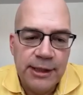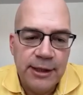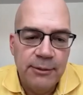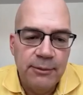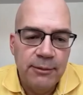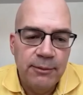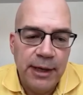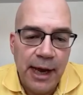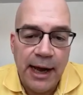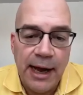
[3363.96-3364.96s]
seeing
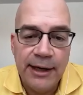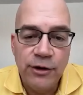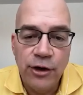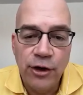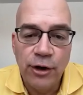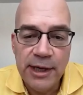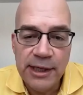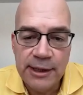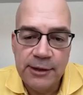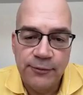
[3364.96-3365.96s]
behind your
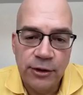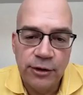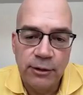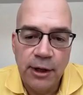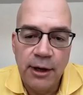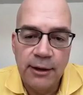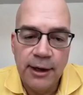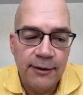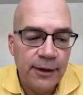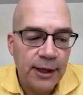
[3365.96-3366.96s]
business for so long,
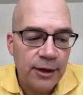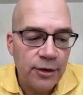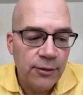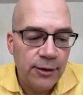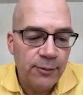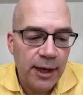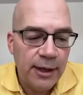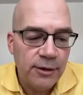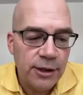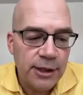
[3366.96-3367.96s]
I feel like you have
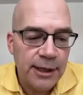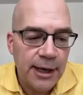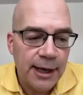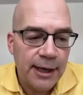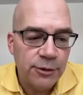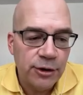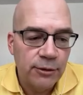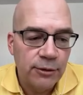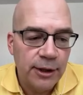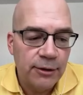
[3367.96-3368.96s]
made just an
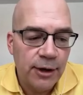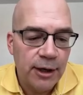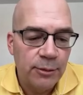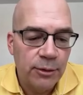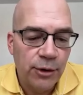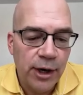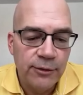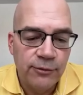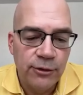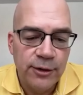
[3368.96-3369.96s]
absolutely incredible
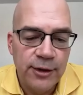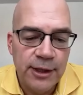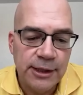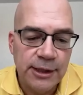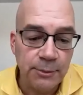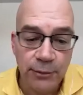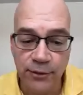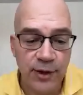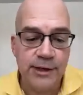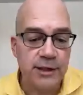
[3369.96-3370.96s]
breakthrough with these simple
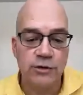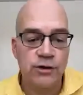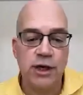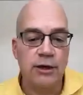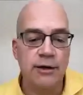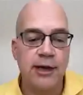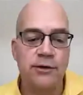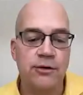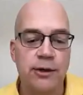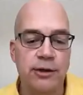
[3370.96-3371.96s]
things that you shared today, and
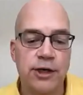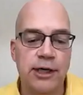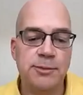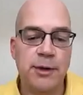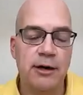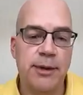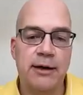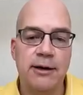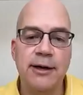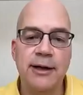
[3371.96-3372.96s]
you're real transparent
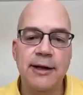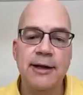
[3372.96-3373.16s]
about it.